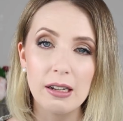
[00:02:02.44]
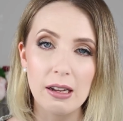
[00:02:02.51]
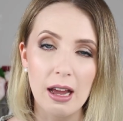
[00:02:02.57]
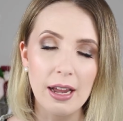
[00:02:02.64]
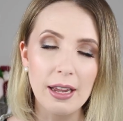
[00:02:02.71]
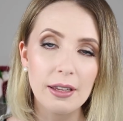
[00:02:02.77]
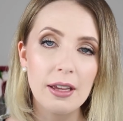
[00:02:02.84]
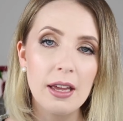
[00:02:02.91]

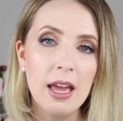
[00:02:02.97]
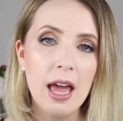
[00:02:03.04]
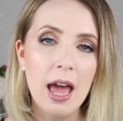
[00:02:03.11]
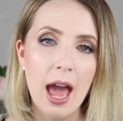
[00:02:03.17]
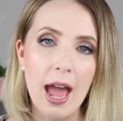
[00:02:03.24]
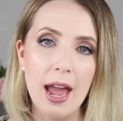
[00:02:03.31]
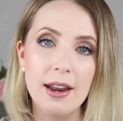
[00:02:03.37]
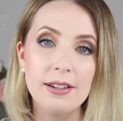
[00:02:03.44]
like.
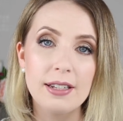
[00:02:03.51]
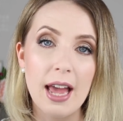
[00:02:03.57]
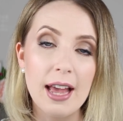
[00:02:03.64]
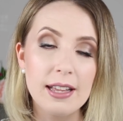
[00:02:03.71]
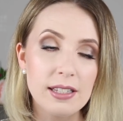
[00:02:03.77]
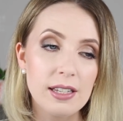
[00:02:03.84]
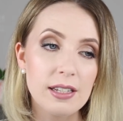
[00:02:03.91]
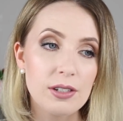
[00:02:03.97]
And
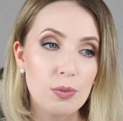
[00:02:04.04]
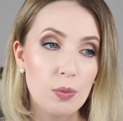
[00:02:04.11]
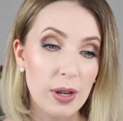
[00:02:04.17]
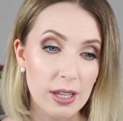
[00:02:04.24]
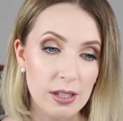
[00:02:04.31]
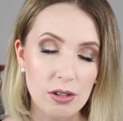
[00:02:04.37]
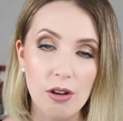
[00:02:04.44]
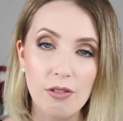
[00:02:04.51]
as it
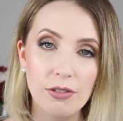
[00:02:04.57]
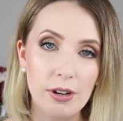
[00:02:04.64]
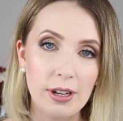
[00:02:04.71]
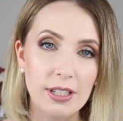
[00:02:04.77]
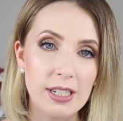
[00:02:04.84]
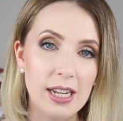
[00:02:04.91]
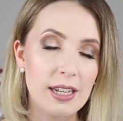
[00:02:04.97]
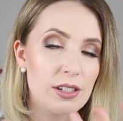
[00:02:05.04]
wears off
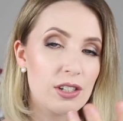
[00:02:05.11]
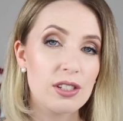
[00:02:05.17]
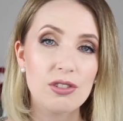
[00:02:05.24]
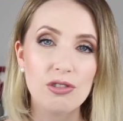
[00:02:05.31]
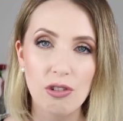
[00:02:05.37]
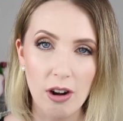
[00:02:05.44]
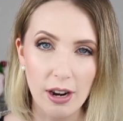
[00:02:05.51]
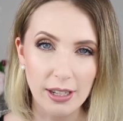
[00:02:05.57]
throughout the day, it
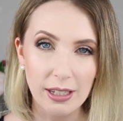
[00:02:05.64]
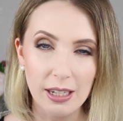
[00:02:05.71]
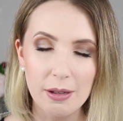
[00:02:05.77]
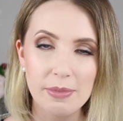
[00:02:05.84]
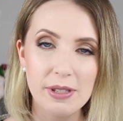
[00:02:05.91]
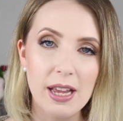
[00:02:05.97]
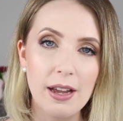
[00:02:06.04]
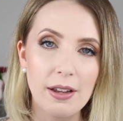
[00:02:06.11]
doesn't dry your
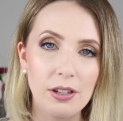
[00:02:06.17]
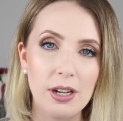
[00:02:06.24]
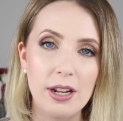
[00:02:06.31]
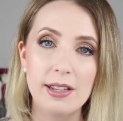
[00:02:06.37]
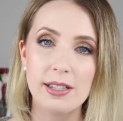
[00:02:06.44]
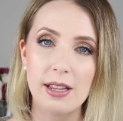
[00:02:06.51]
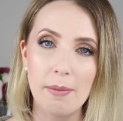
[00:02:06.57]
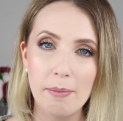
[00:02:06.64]
lips out. You
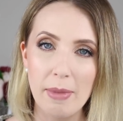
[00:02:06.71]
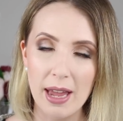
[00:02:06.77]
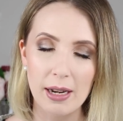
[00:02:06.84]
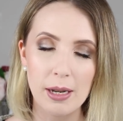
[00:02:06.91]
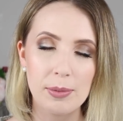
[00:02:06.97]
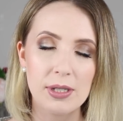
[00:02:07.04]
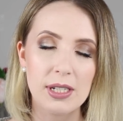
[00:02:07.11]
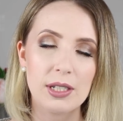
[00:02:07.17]
know, some
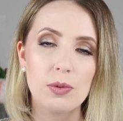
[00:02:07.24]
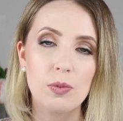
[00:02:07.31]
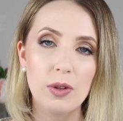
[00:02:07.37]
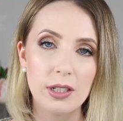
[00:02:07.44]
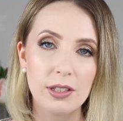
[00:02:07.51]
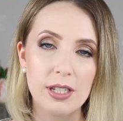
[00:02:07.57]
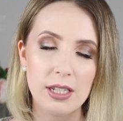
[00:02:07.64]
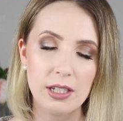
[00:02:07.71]
matte lipsticks
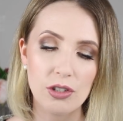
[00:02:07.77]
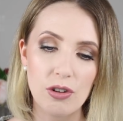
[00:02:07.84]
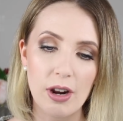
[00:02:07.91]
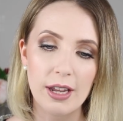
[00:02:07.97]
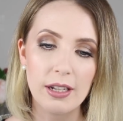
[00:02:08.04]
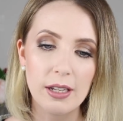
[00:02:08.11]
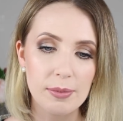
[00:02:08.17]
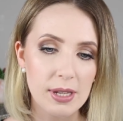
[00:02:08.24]
will tend to
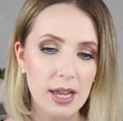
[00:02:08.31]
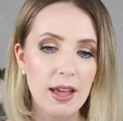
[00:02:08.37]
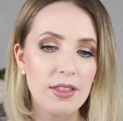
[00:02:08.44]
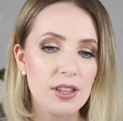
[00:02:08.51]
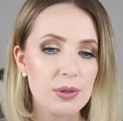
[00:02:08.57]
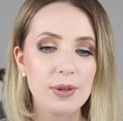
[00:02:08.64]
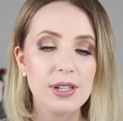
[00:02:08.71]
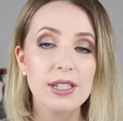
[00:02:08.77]
dry your lips
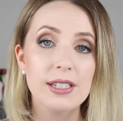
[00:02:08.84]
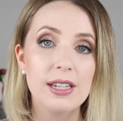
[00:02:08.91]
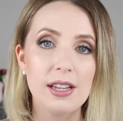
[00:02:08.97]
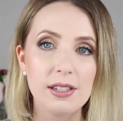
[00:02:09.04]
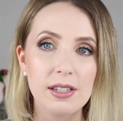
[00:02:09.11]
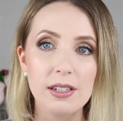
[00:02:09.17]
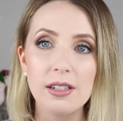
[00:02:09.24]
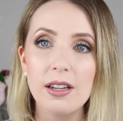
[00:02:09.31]
out. This one
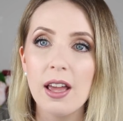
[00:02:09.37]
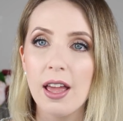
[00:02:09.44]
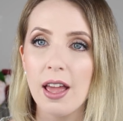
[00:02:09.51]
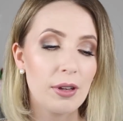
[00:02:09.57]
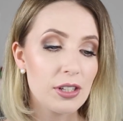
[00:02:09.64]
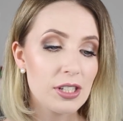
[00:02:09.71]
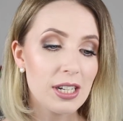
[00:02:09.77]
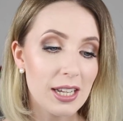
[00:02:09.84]
doesn't.
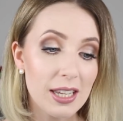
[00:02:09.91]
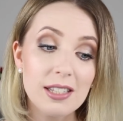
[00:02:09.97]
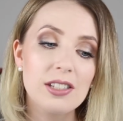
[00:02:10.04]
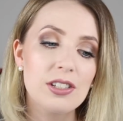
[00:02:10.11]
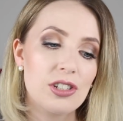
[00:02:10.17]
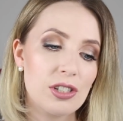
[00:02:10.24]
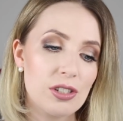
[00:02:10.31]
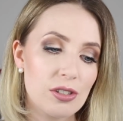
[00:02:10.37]
Because it
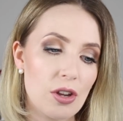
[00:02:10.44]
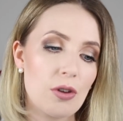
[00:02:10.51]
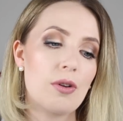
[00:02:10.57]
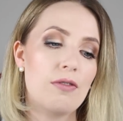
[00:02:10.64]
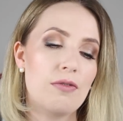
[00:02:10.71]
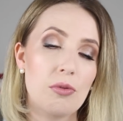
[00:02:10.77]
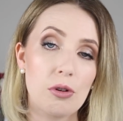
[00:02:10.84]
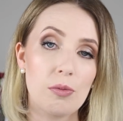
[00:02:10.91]
is just so
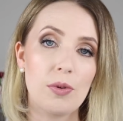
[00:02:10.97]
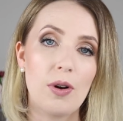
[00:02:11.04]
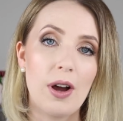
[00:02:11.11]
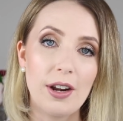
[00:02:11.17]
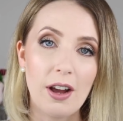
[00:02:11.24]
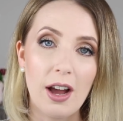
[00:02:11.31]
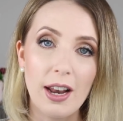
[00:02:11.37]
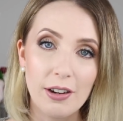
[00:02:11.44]
affordable,
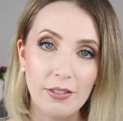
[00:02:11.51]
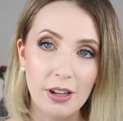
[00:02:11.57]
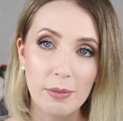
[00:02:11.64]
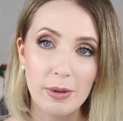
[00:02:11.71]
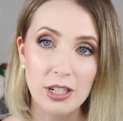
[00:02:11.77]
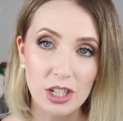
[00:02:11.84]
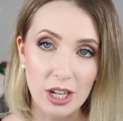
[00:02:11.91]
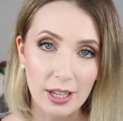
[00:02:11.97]
I'd highly
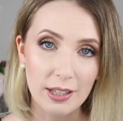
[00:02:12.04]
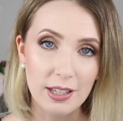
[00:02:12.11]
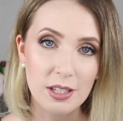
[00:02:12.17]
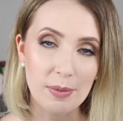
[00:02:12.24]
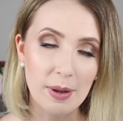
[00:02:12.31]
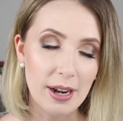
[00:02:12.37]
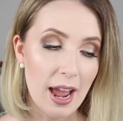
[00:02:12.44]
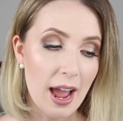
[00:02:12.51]
recommend checking
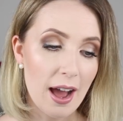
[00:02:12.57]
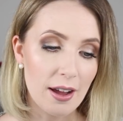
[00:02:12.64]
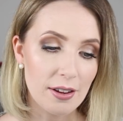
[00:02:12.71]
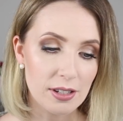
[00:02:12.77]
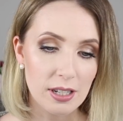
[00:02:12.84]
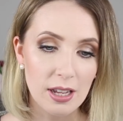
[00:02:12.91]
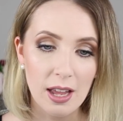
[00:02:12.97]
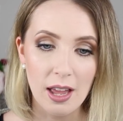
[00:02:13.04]
this one
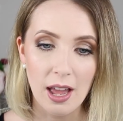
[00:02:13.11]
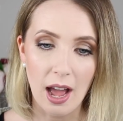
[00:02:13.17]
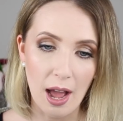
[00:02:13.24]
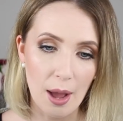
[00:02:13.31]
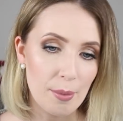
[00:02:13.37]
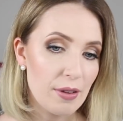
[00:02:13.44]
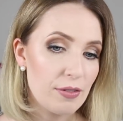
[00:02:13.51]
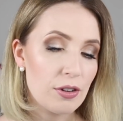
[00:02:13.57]
out
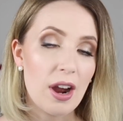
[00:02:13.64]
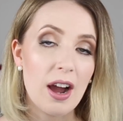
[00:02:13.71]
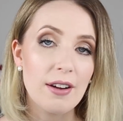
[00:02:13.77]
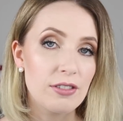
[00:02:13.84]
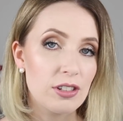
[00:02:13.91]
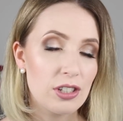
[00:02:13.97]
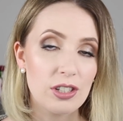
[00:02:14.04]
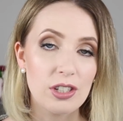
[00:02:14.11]
um, if you're
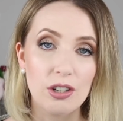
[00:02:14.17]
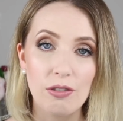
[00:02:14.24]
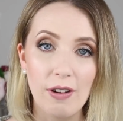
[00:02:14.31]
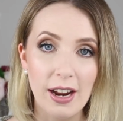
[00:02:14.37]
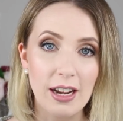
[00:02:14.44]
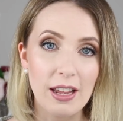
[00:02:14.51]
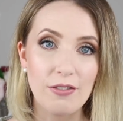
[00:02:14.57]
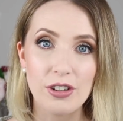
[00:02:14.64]
after just a
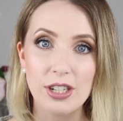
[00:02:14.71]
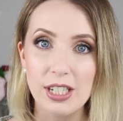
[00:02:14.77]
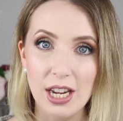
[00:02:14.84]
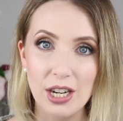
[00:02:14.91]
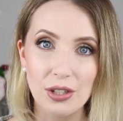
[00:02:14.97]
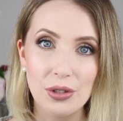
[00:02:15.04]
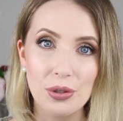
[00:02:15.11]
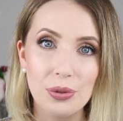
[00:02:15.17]
great
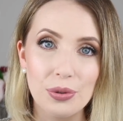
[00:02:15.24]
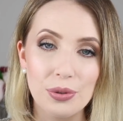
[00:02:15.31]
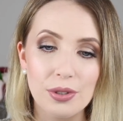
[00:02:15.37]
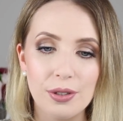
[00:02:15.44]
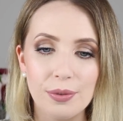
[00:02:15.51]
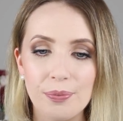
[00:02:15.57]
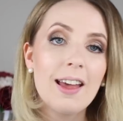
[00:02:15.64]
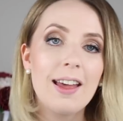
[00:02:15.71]
everyday nude.